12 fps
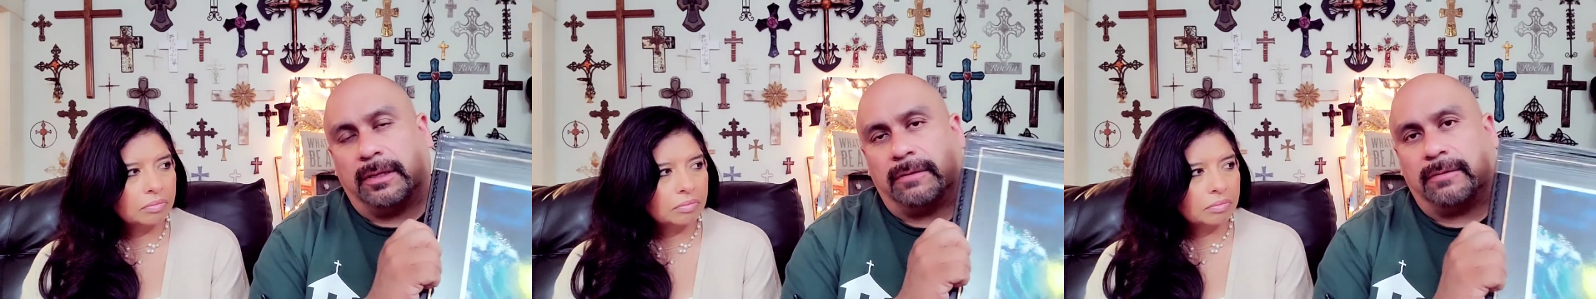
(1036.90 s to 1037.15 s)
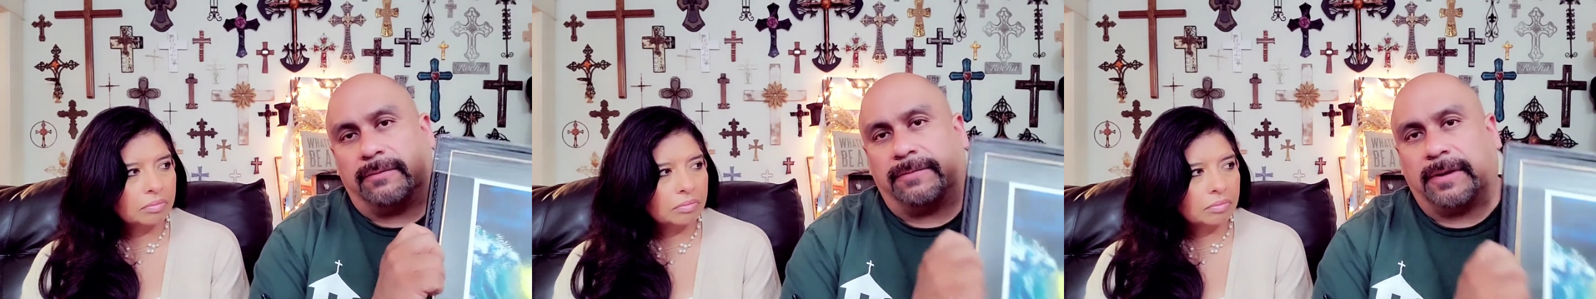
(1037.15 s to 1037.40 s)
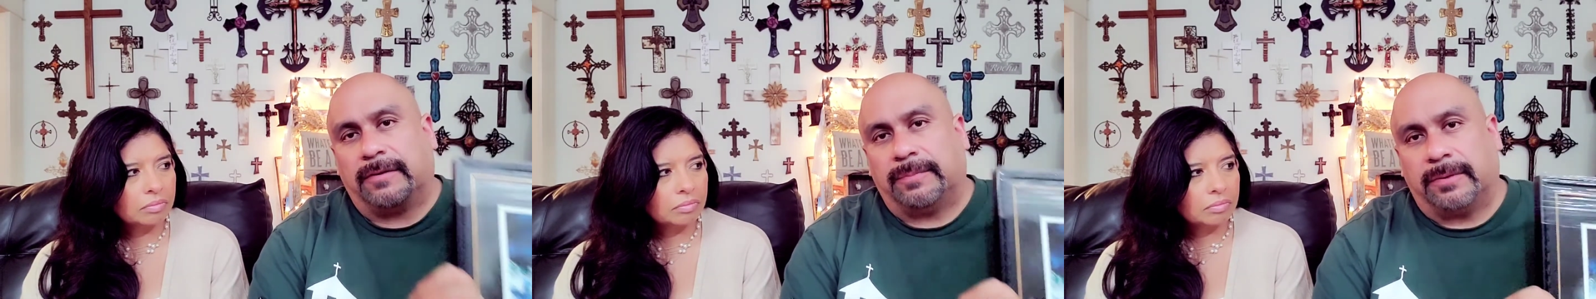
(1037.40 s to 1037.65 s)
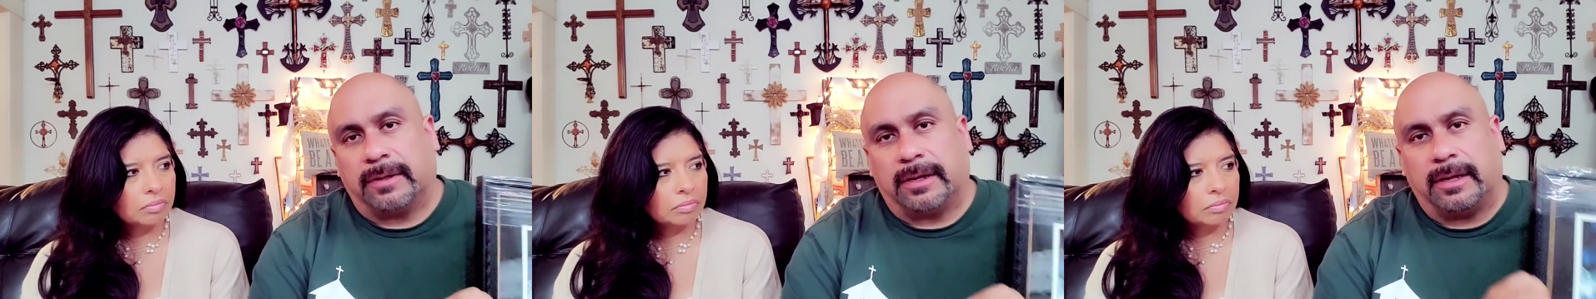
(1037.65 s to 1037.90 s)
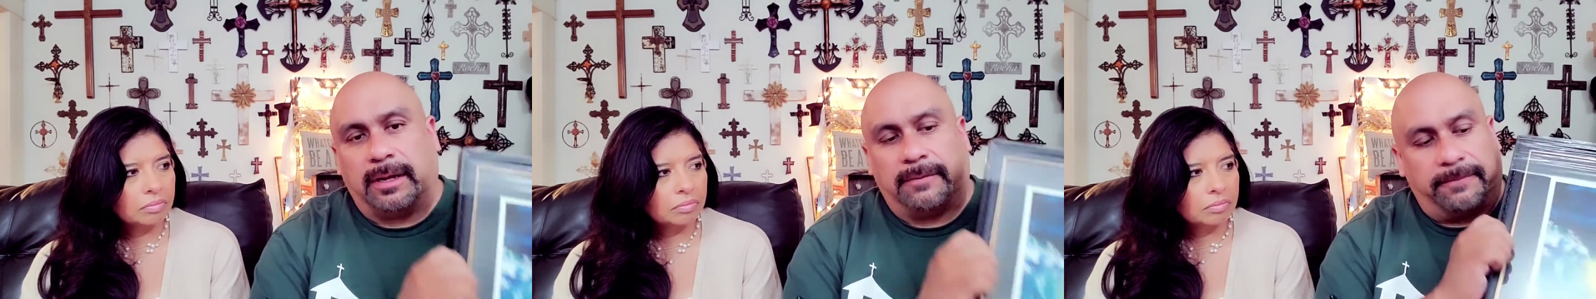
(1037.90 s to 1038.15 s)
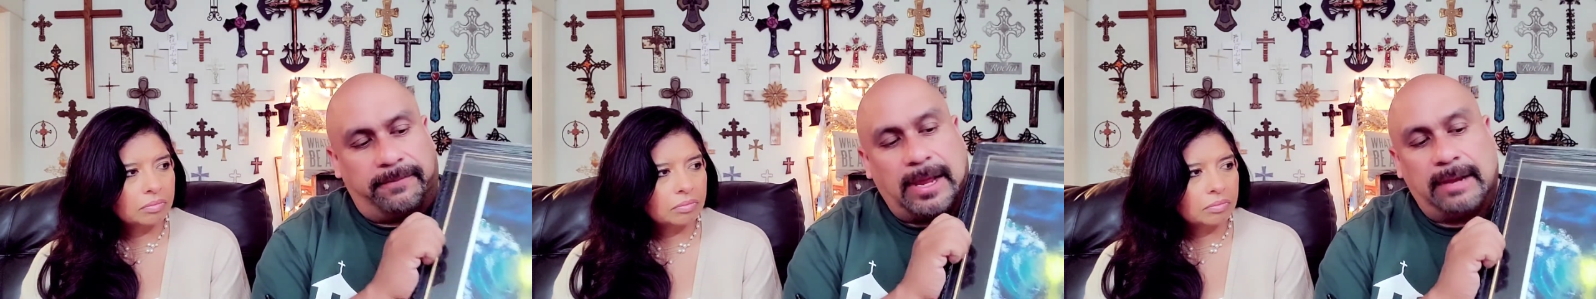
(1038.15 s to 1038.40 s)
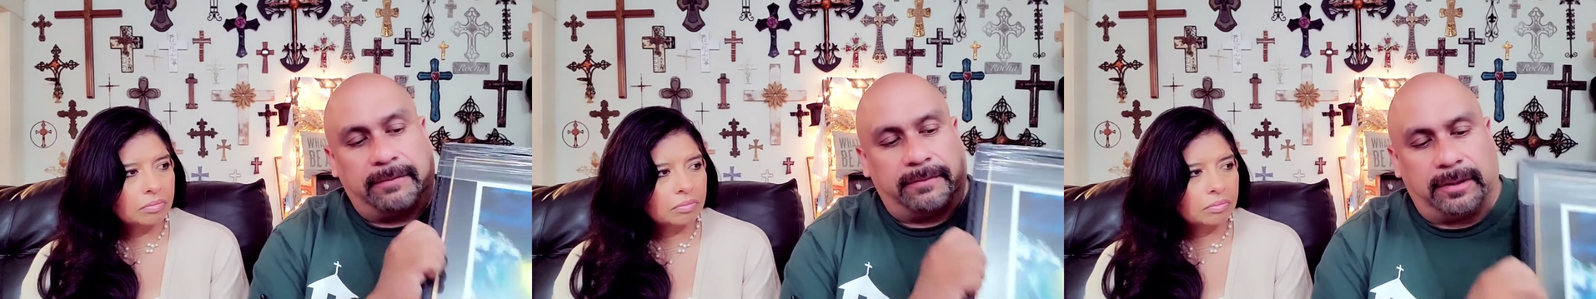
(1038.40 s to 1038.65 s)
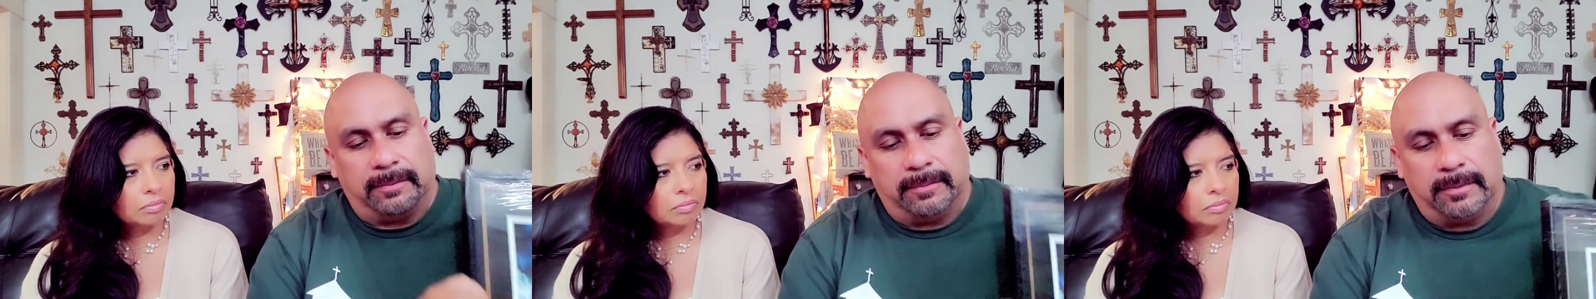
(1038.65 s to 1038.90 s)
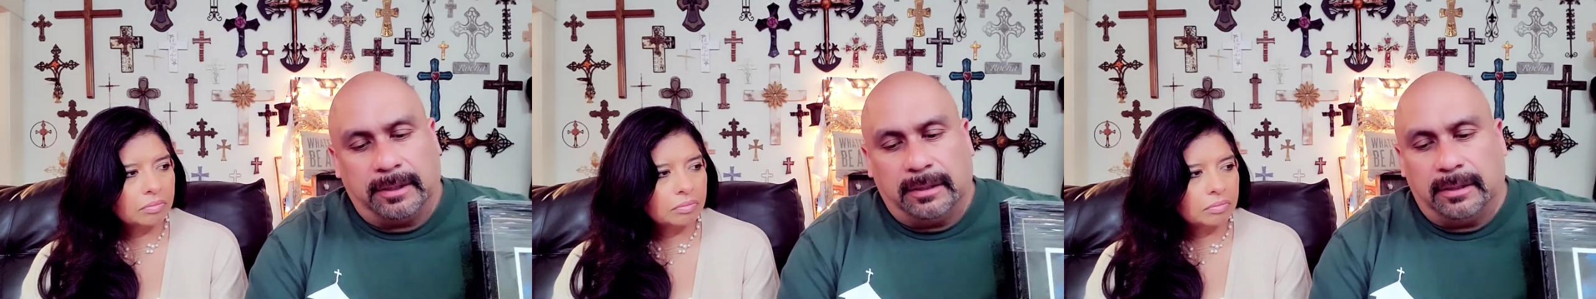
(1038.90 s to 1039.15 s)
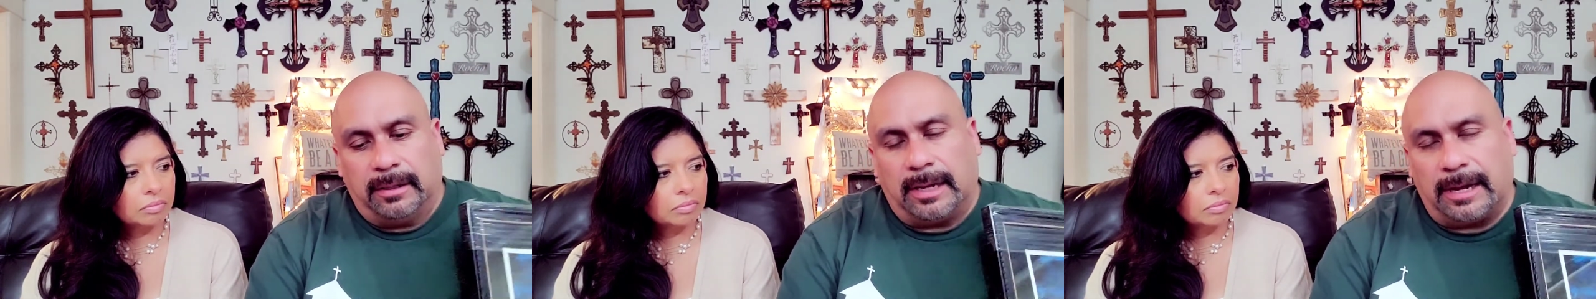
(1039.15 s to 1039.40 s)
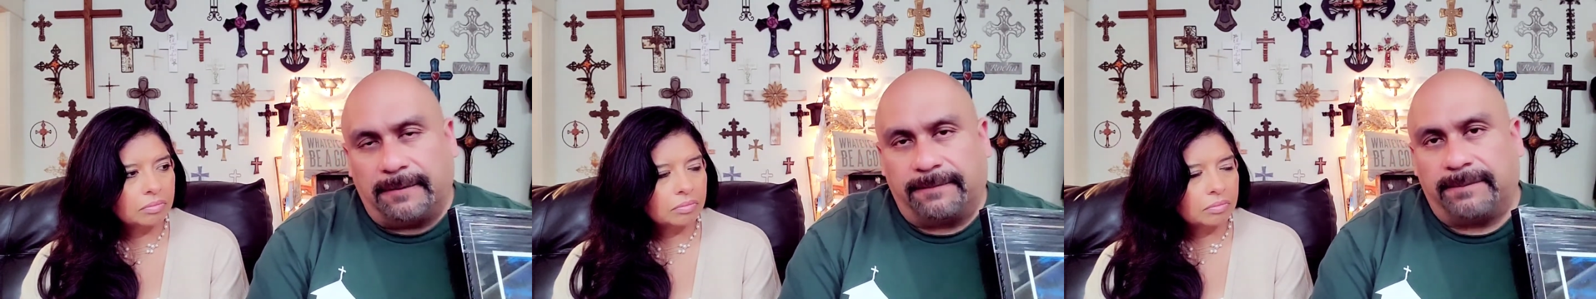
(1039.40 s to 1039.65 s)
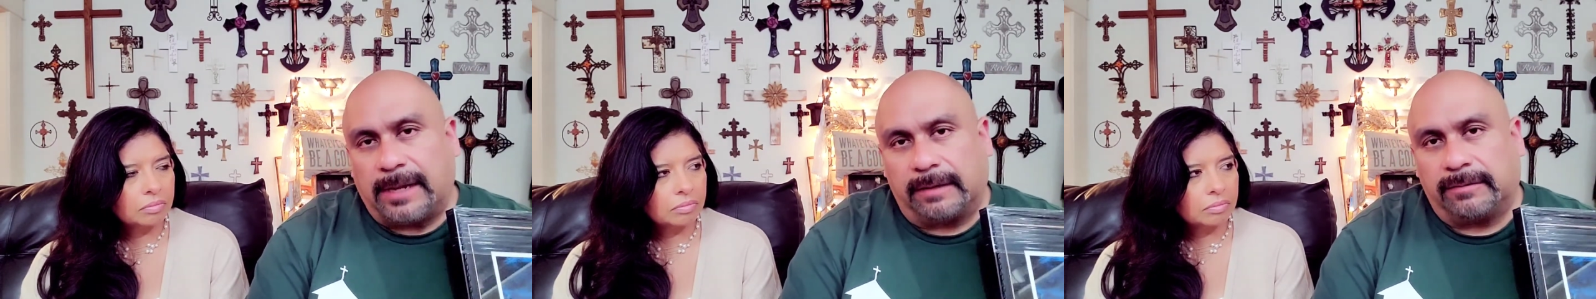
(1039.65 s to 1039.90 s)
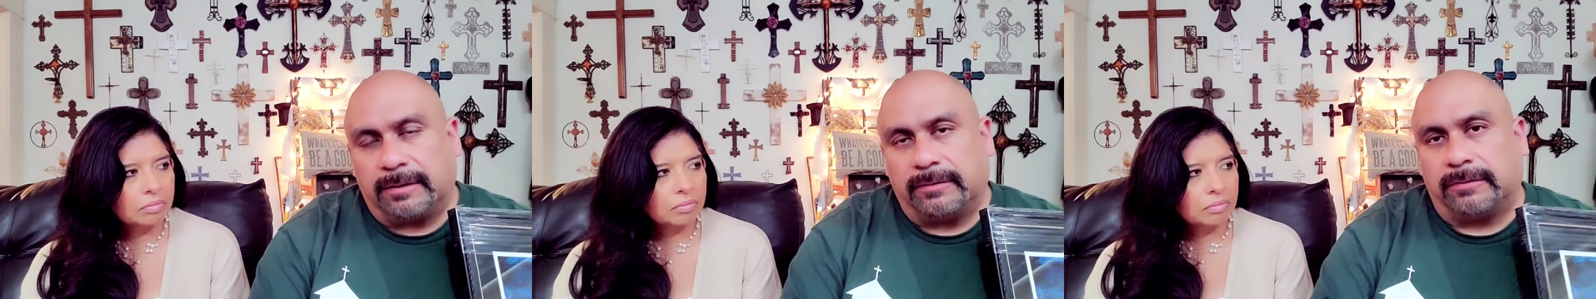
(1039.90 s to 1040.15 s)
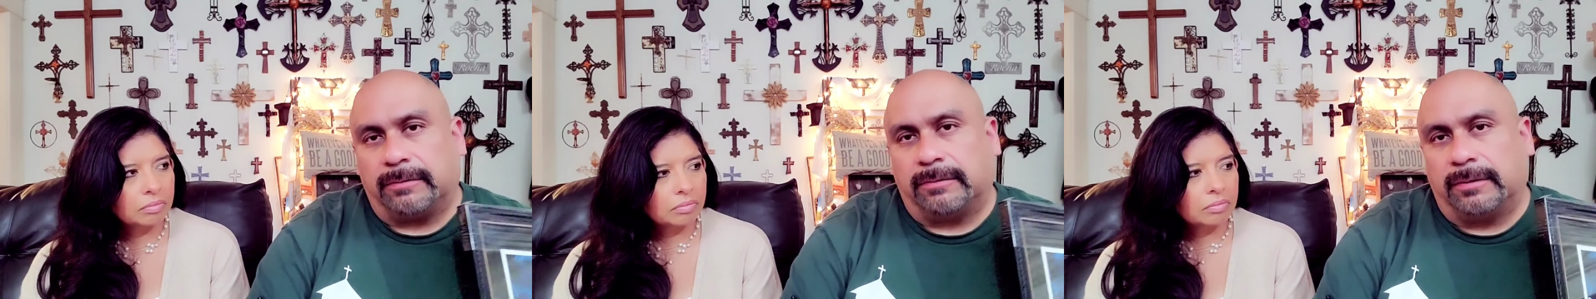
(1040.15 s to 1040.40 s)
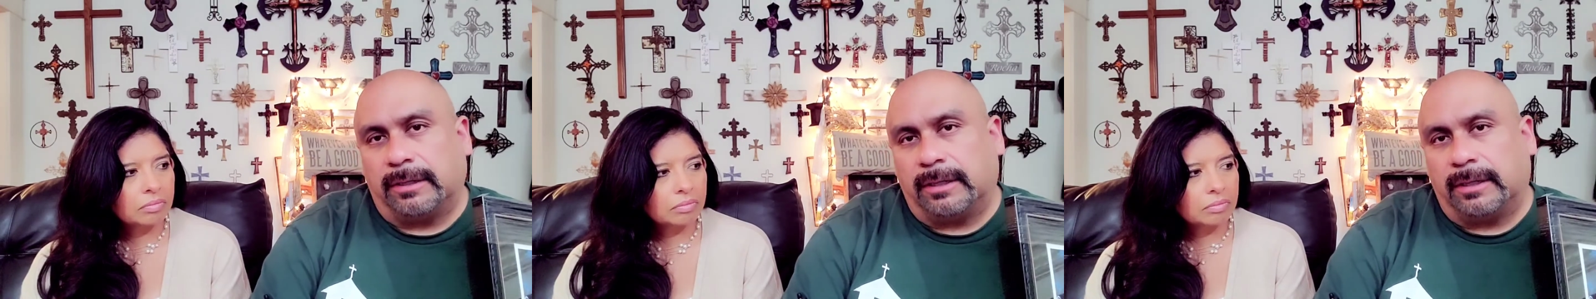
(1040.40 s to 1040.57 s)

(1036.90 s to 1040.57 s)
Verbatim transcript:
Speaker 1: these on Facebook, I had five of them, how fast they sold.